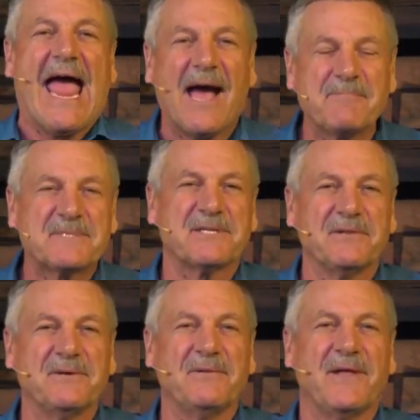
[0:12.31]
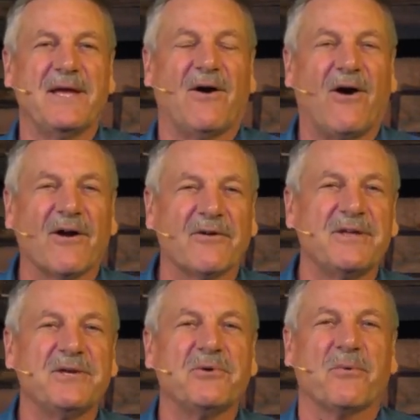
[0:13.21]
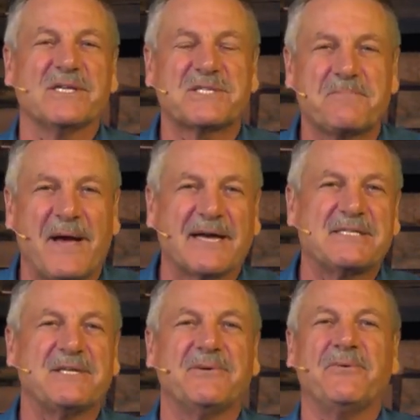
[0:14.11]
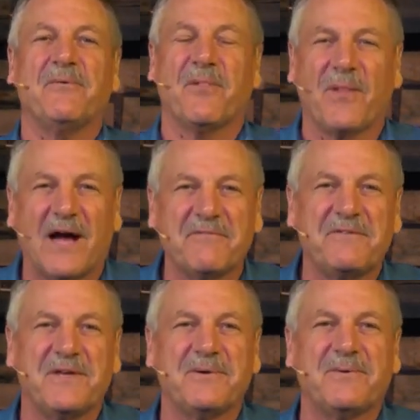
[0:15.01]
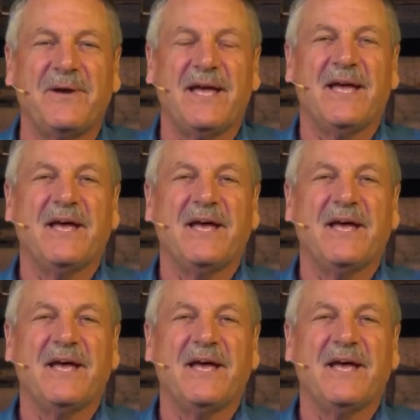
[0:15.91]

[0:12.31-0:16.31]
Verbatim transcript: absolutely honor you, respect you, love you.